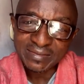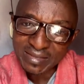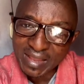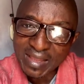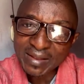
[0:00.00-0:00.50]

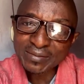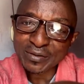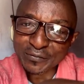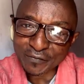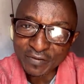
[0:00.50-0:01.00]
that
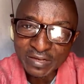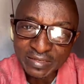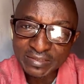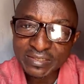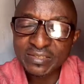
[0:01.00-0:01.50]

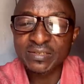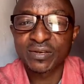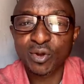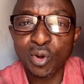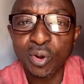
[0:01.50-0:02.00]
village
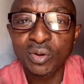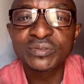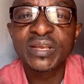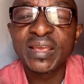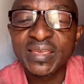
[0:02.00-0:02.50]
called
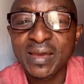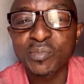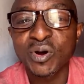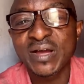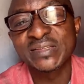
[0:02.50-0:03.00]

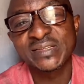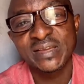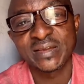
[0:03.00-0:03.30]
Nyabohanzi.